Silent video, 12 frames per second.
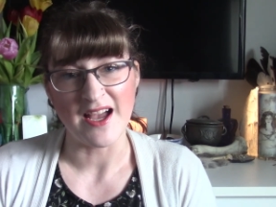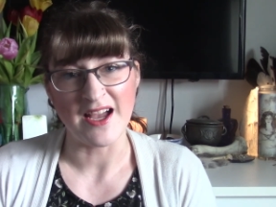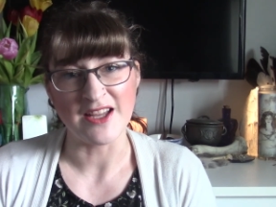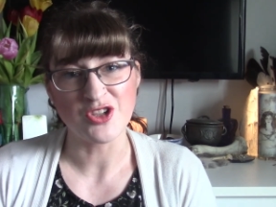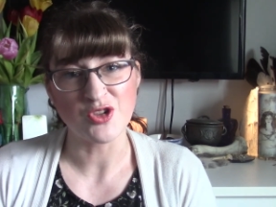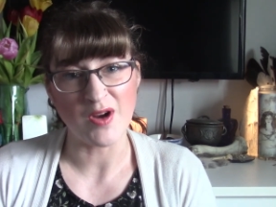
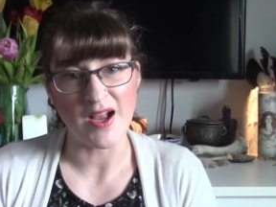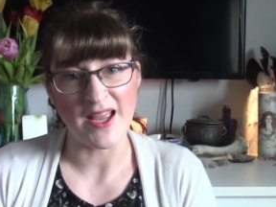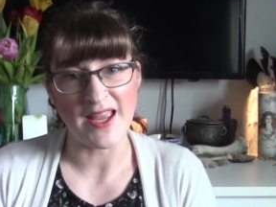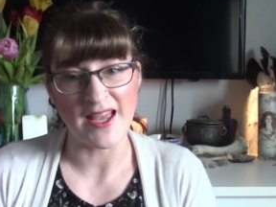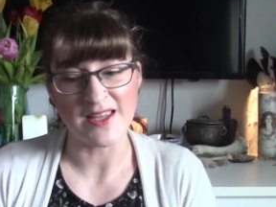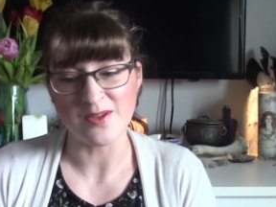a
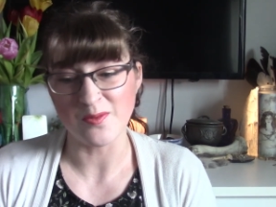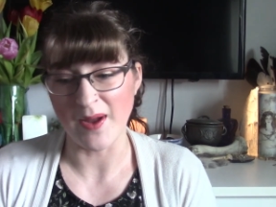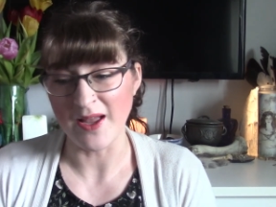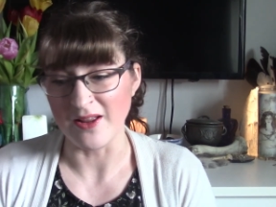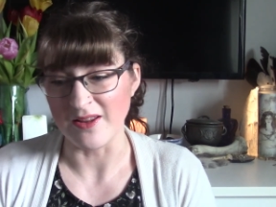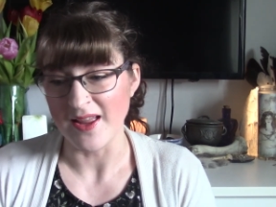try as
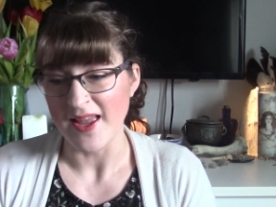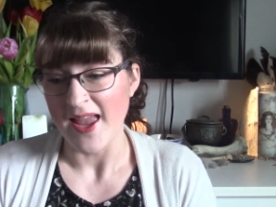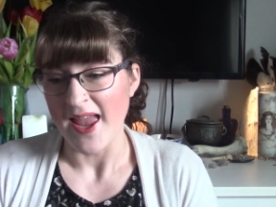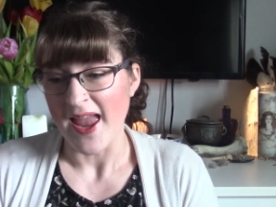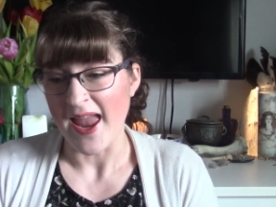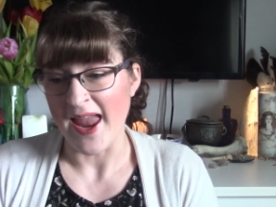well.
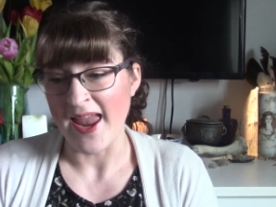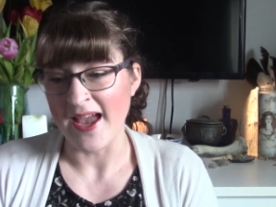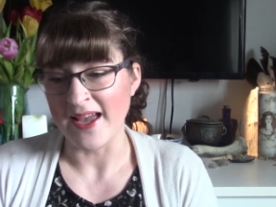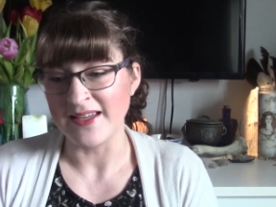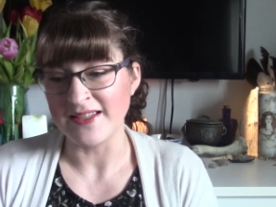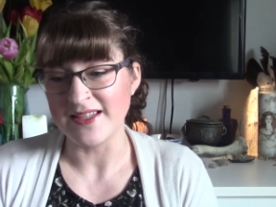
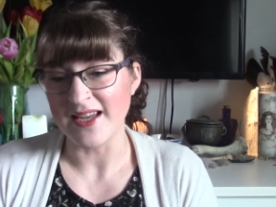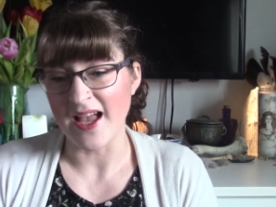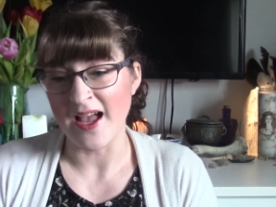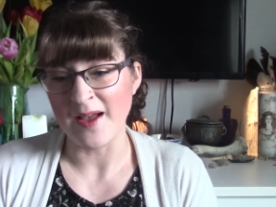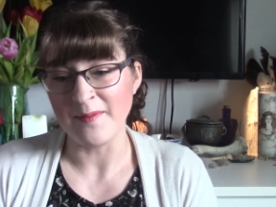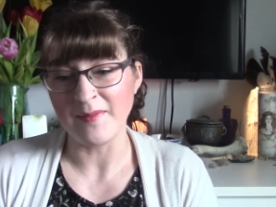And
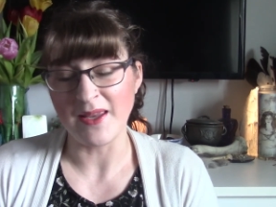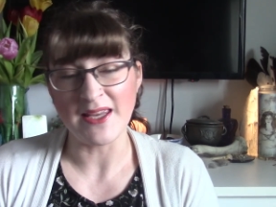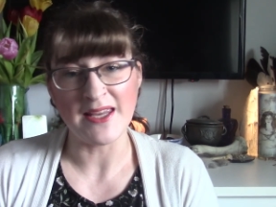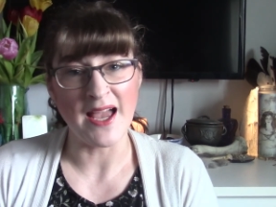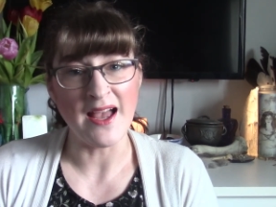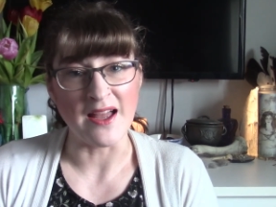
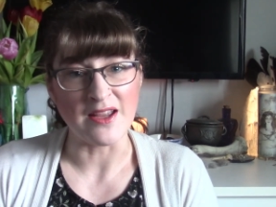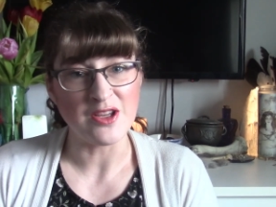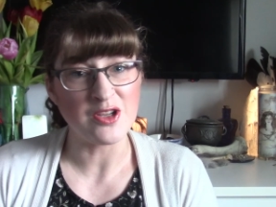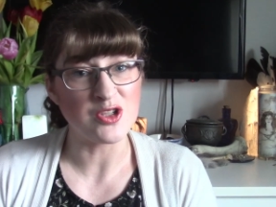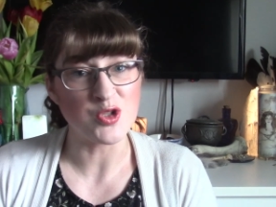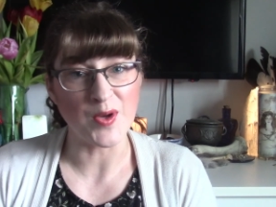you
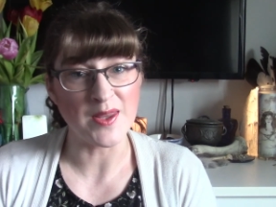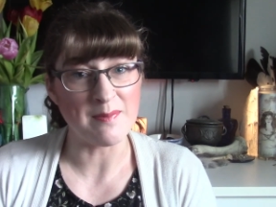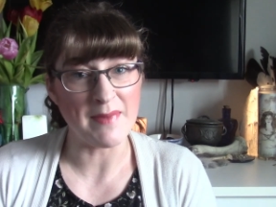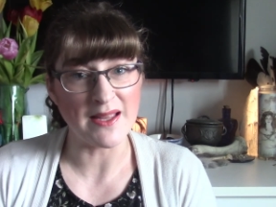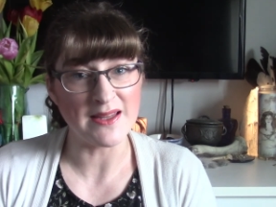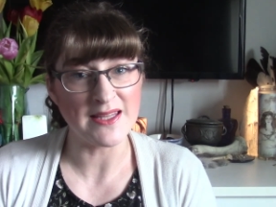can join the
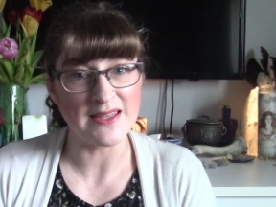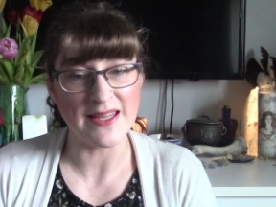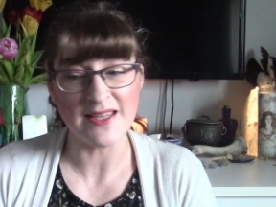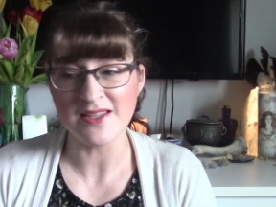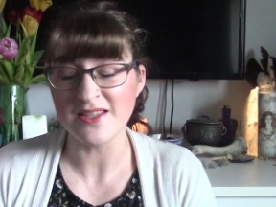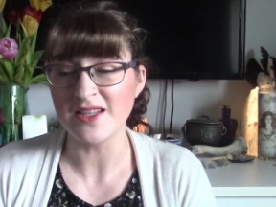mailing
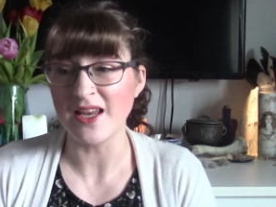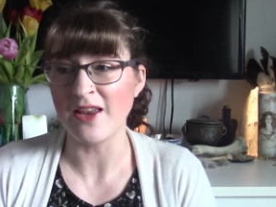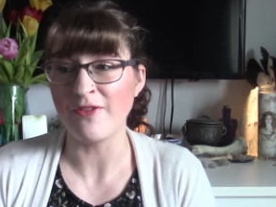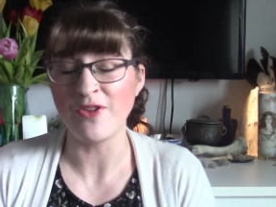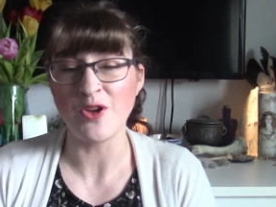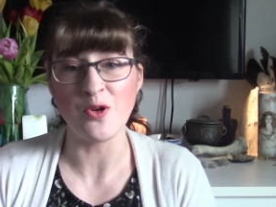list
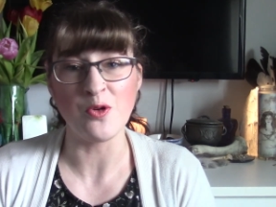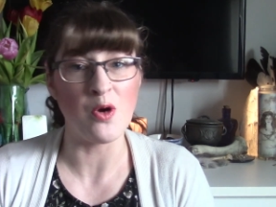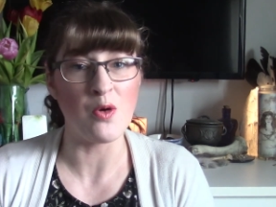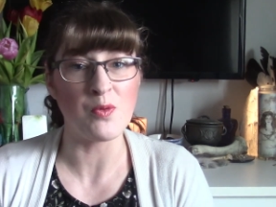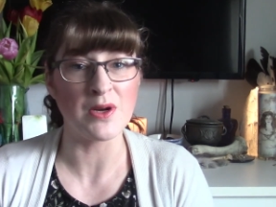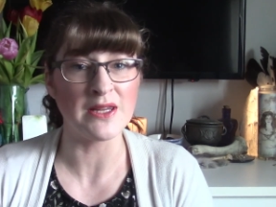if
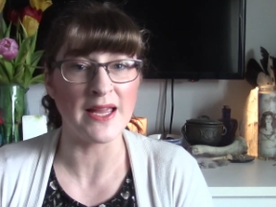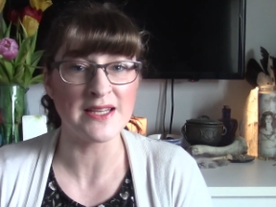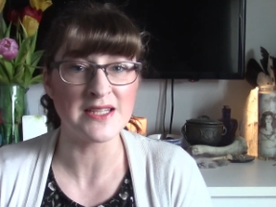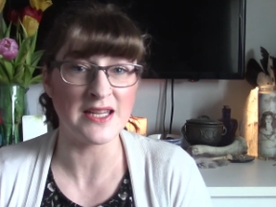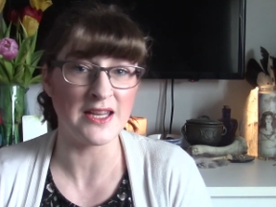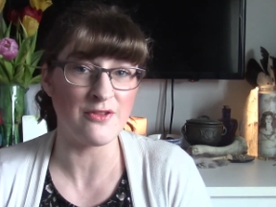you would like
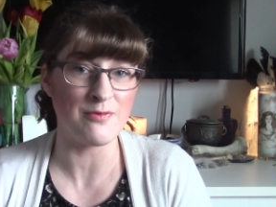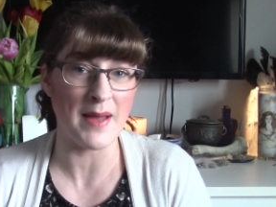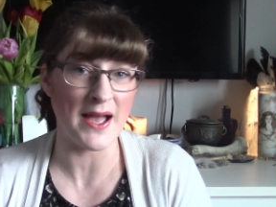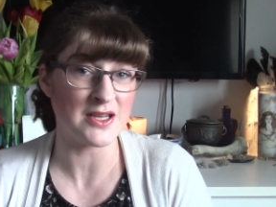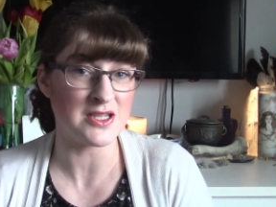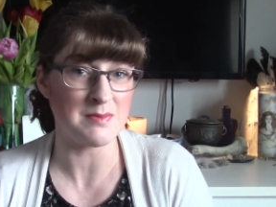to give
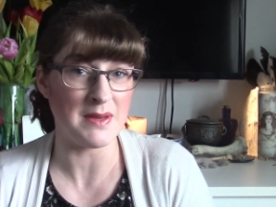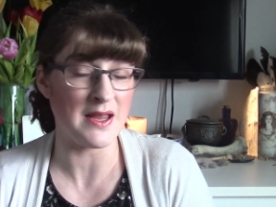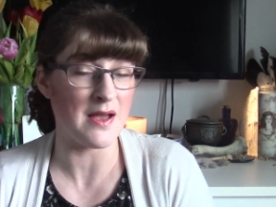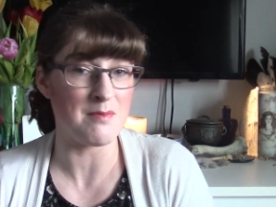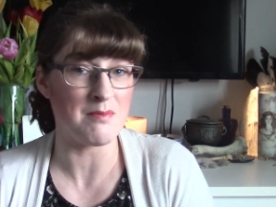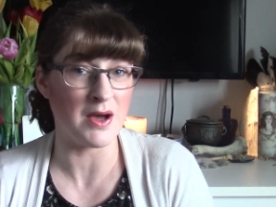back to
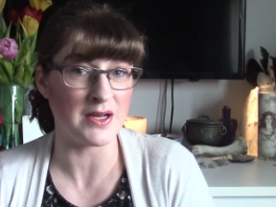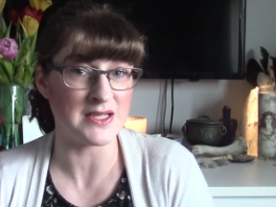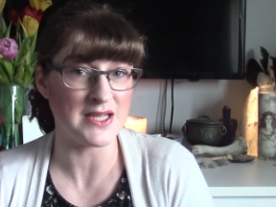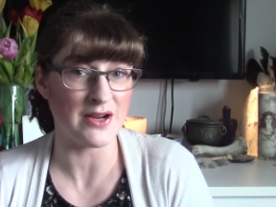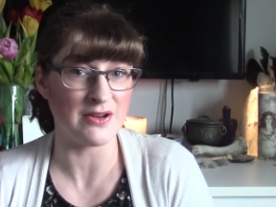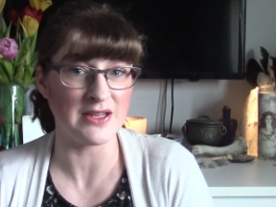me
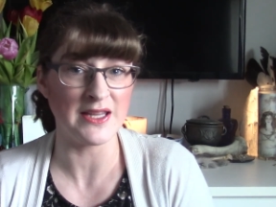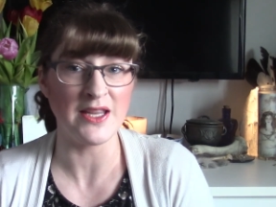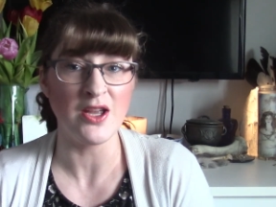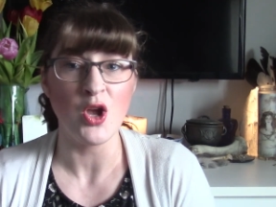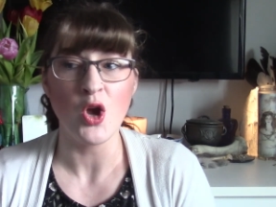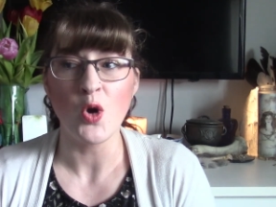
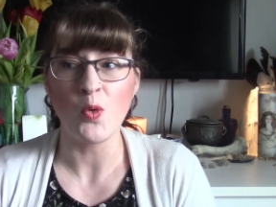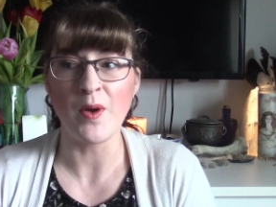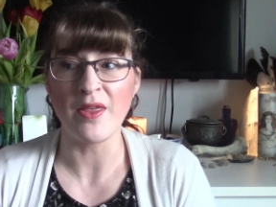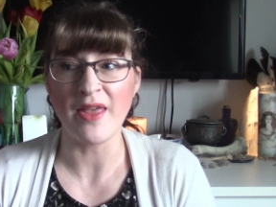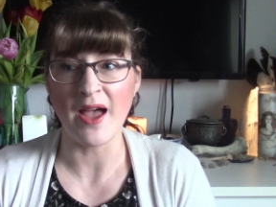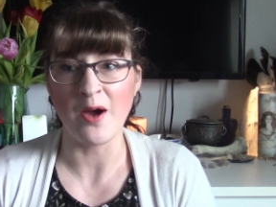monetarily
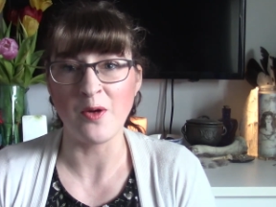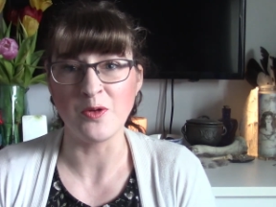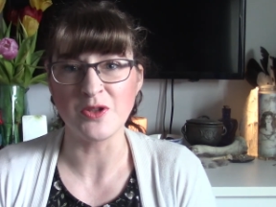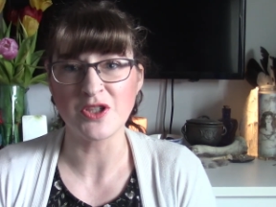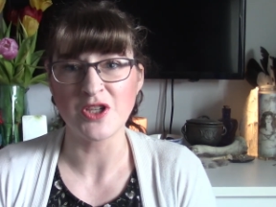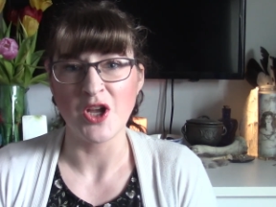
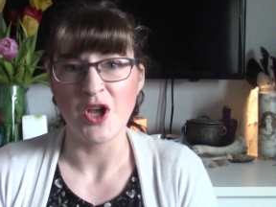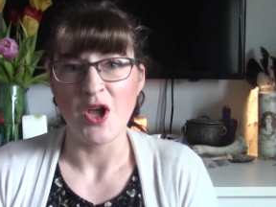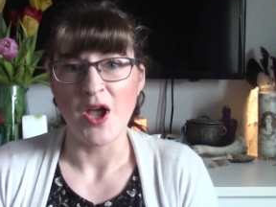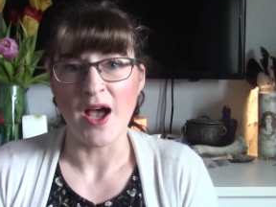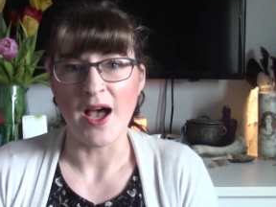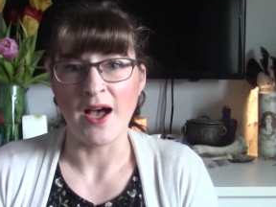without
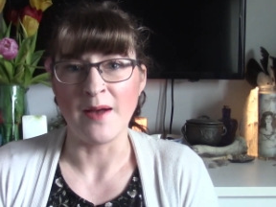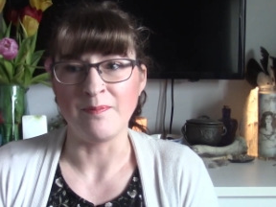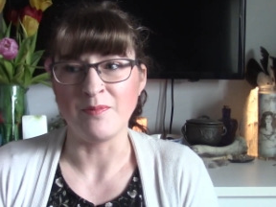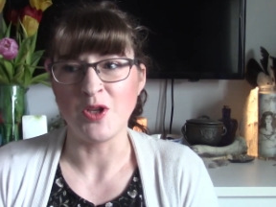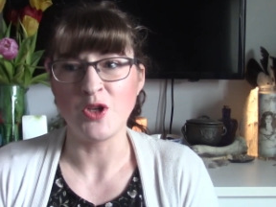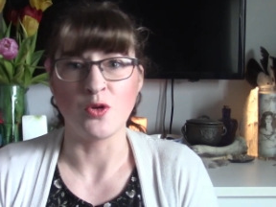
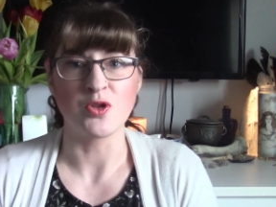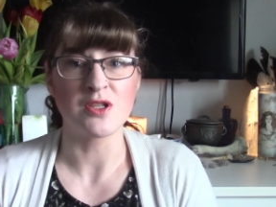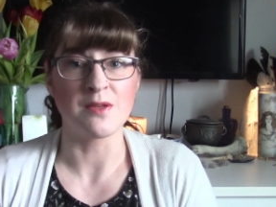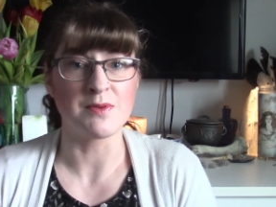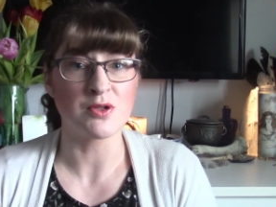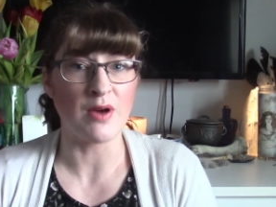
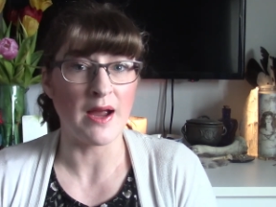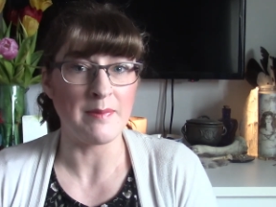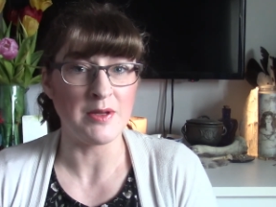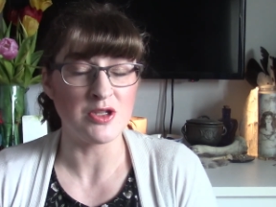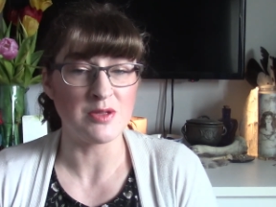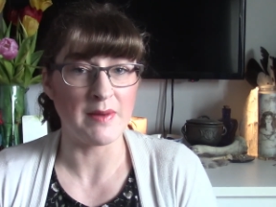
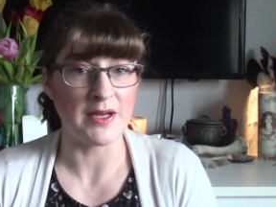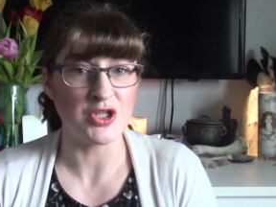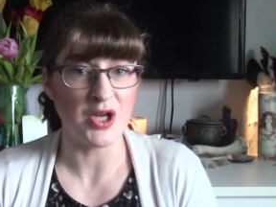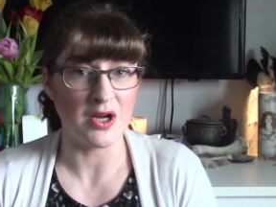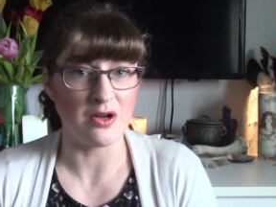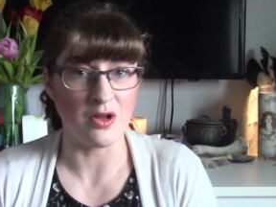subscribing to my
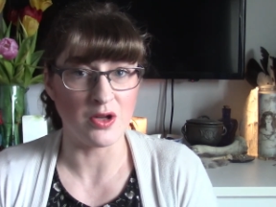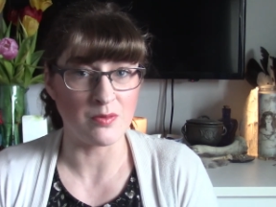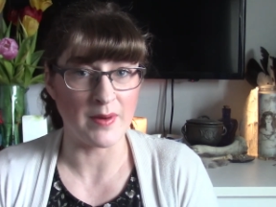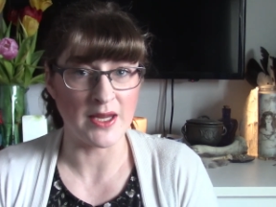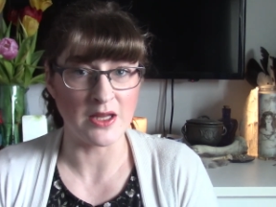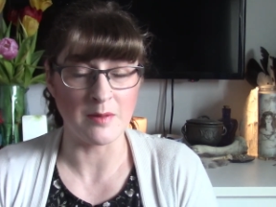channel on a
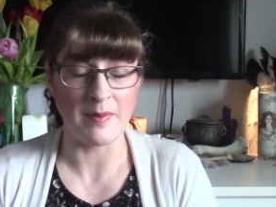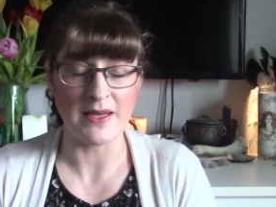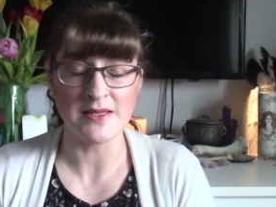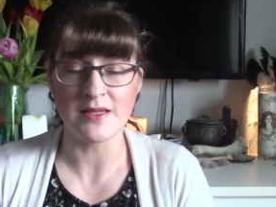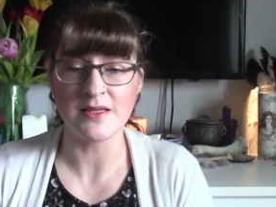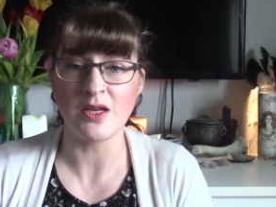regular
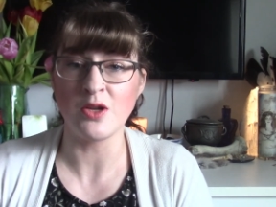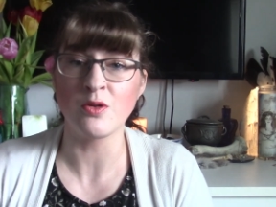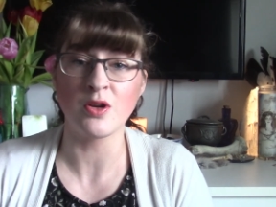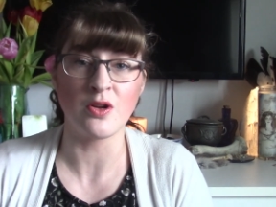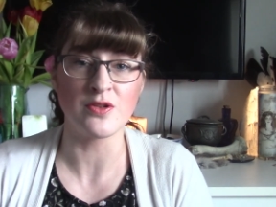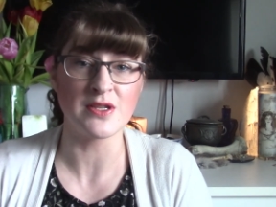basis. You
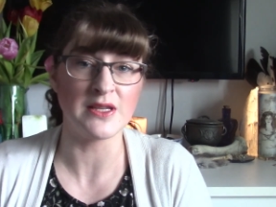can also